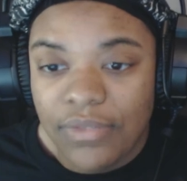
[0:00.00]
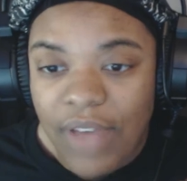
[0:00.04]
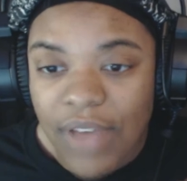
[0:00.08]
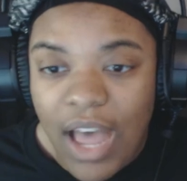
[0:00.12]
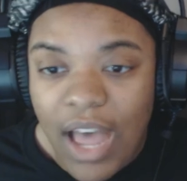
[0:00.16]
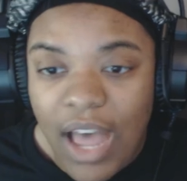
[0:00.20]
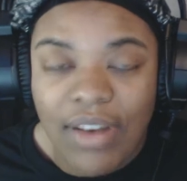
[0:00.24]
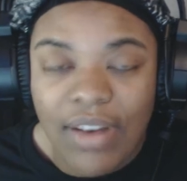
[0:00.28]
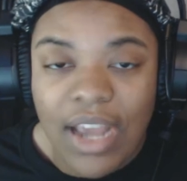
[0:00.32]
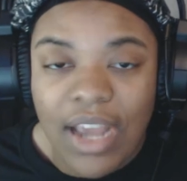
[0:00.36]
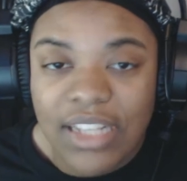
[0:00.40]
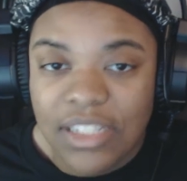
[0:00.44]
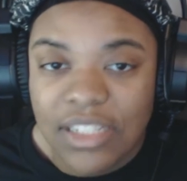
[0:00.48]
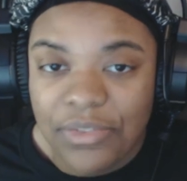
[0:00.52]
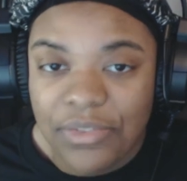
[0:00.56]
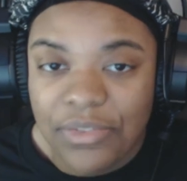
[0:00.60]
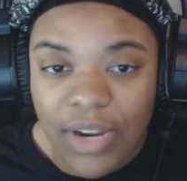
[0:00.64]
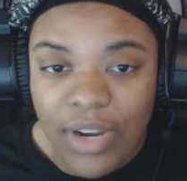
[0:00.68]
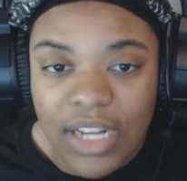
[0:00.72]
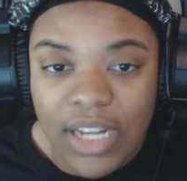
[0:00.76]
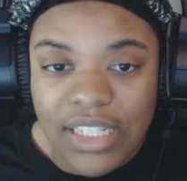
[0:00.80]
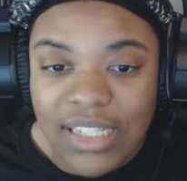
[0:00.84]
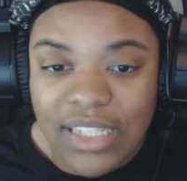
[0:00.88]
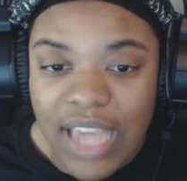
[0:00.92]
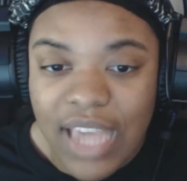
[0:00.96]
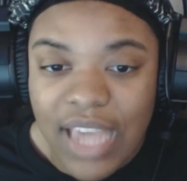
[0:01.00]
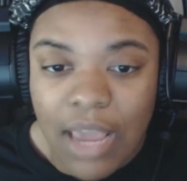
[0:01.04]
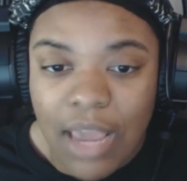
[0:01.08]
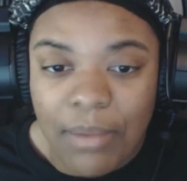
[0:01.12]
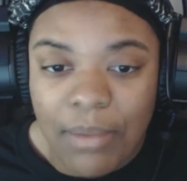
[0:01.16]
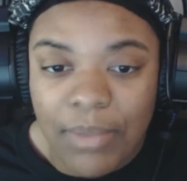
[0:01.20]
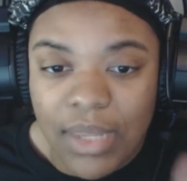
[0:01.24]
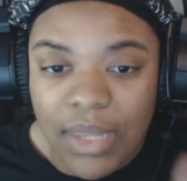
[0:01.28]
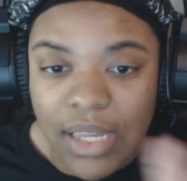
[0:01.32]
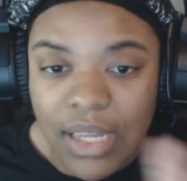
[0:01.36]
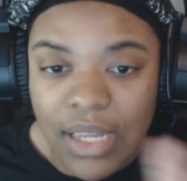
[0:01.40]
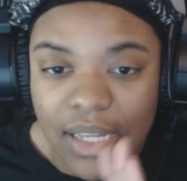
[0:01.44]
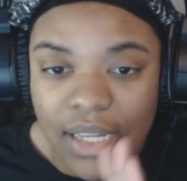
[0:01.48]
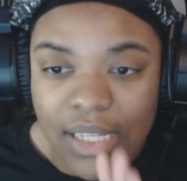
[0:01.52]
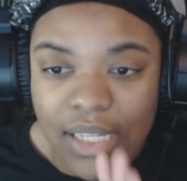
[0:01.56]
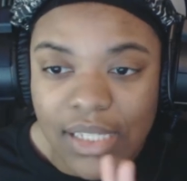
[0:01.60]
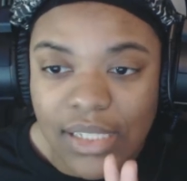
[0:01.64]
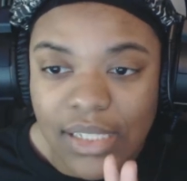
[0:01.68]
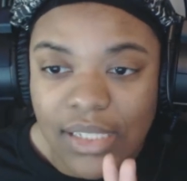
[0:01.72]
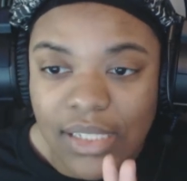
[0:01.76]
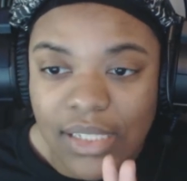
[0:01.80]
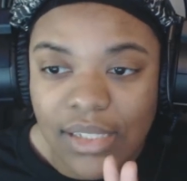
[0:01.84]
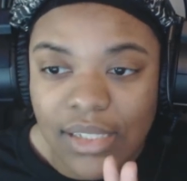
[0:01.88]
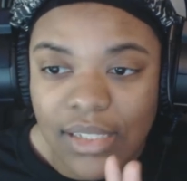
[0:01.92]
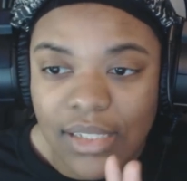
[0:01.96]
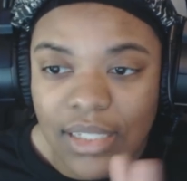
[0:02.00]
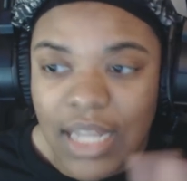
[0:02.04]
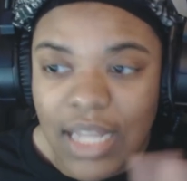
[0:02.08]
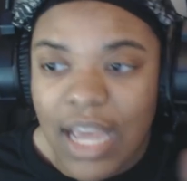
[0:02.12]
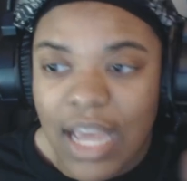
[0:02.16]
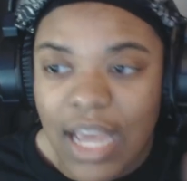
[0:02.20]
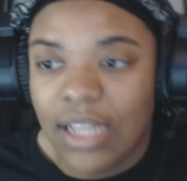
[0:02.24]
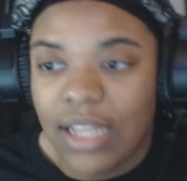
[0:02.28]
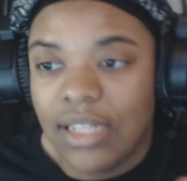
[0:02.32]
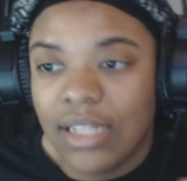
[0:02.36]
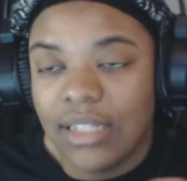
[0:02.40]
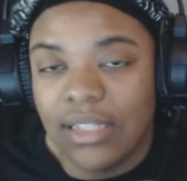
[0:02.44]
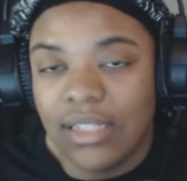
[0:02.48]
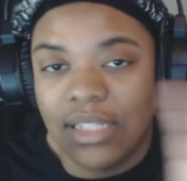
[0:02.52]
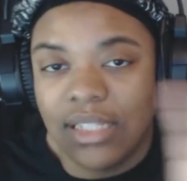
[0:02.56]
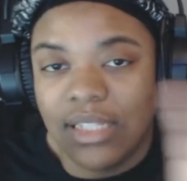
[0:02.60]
the Five Nights at Freddy's game because like